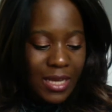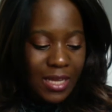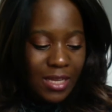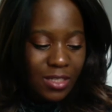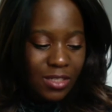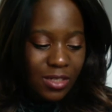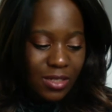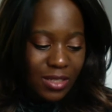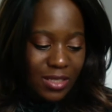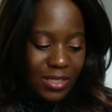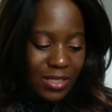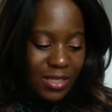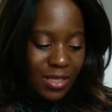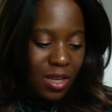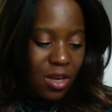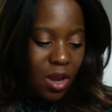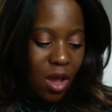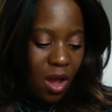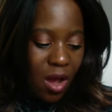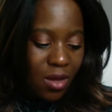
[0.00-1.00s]
So this is
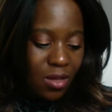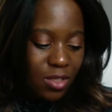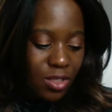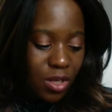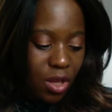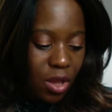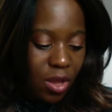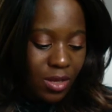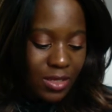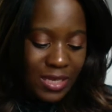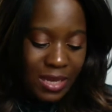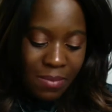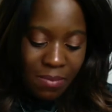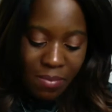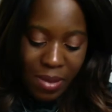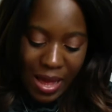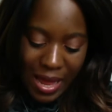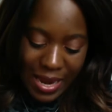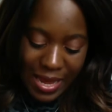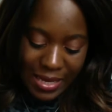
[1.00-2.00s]
the NARS Erdem
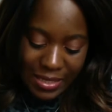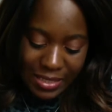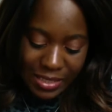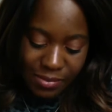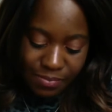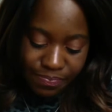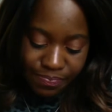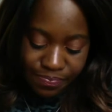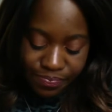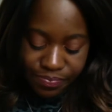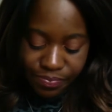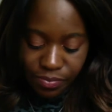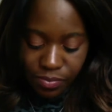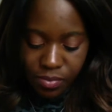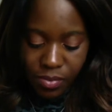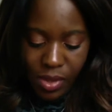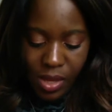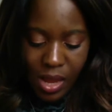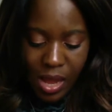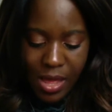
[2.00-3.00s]
palette,
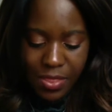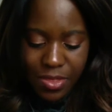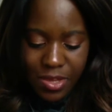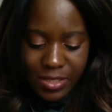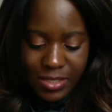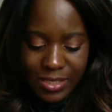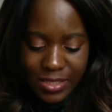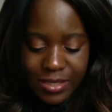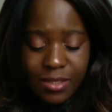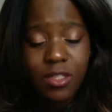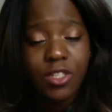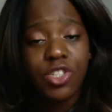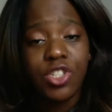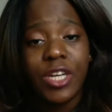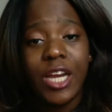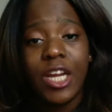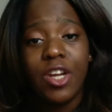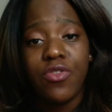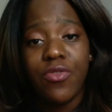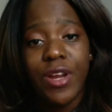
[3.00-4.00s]
and this is in the
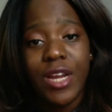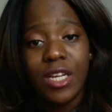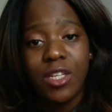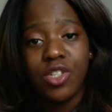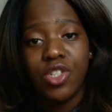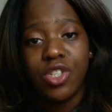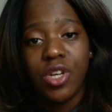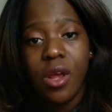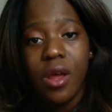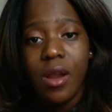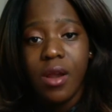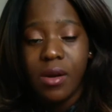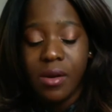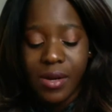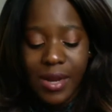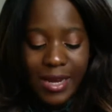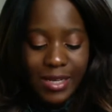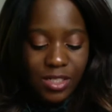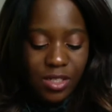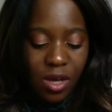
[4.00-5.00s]
shade range
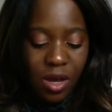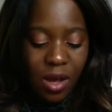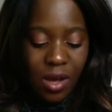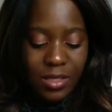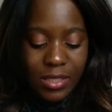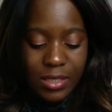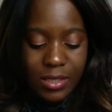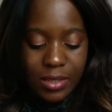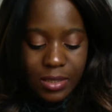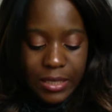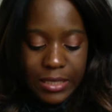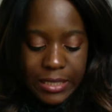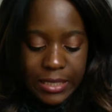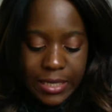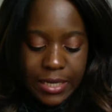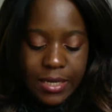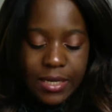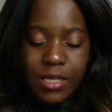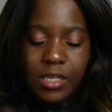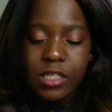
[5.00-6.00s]
Night Garden.
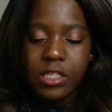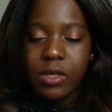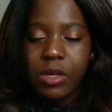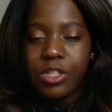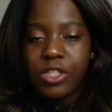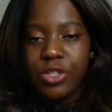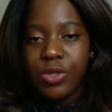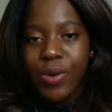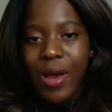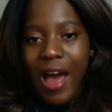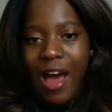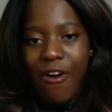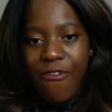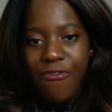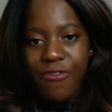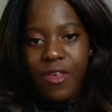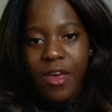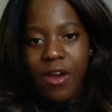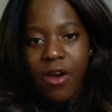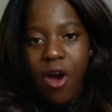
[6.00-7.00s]
So I do
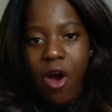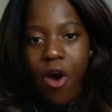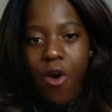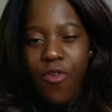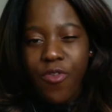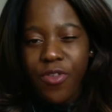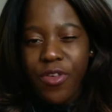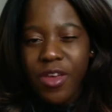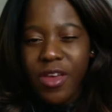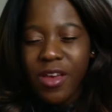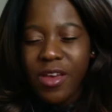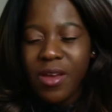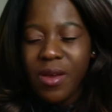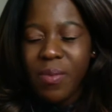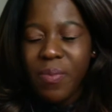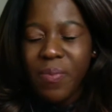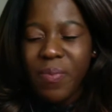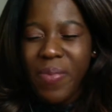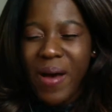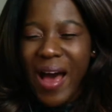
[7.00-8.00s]
have their
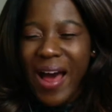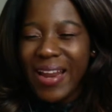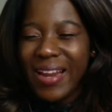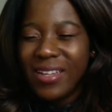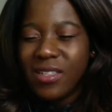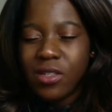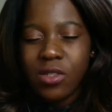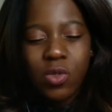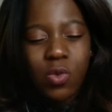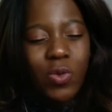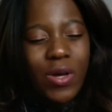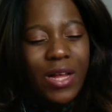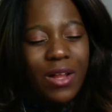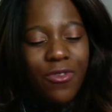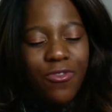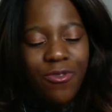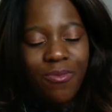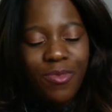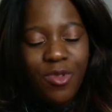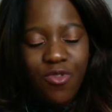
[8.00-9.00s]
other palette as well
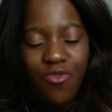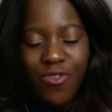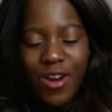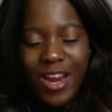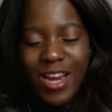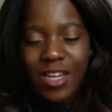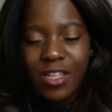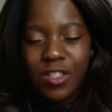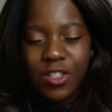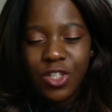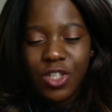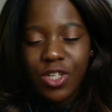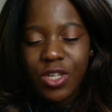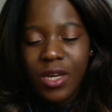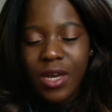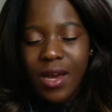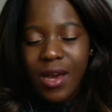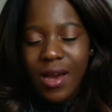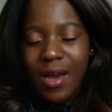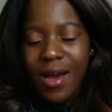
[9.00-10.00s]
from the range.
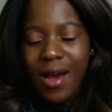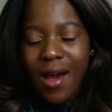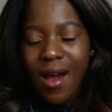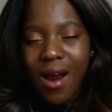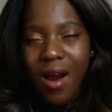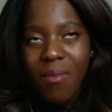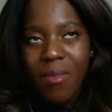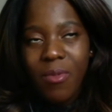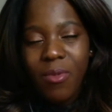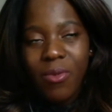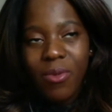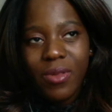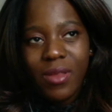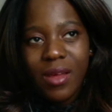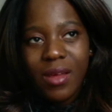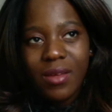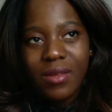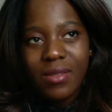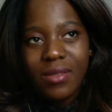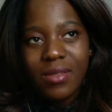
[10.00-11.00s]
I can't
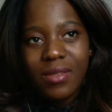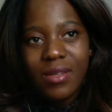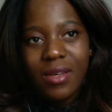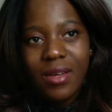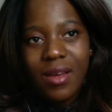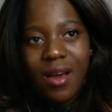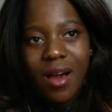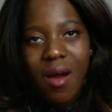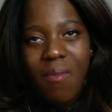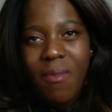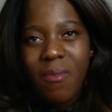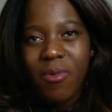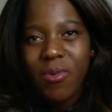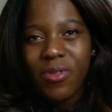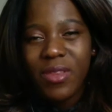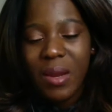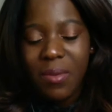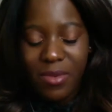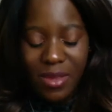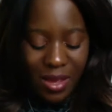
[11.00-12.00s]
remember what
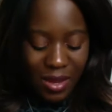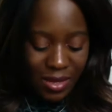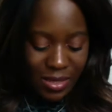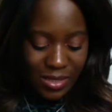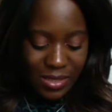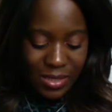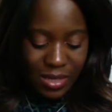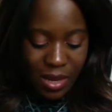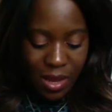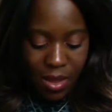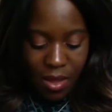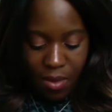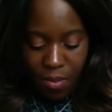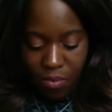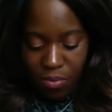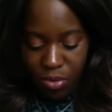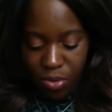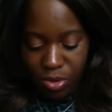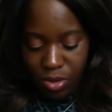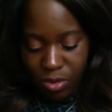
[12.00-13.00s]
the name of that is,
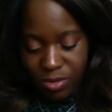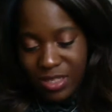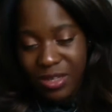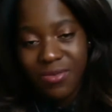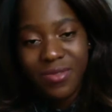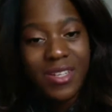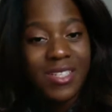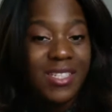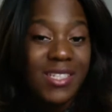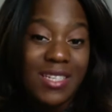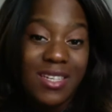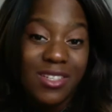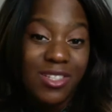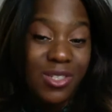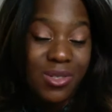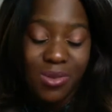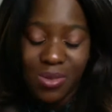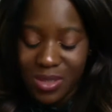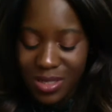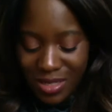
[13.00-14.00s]
but you'll definitely see it
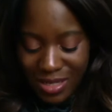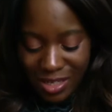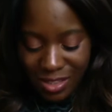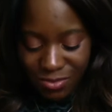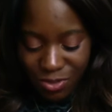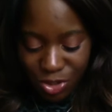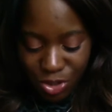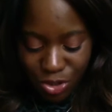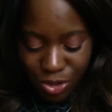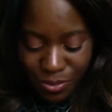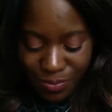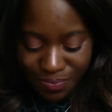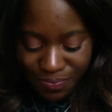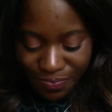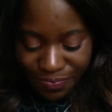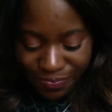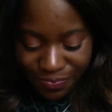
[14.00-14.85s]
soon, that's for sure.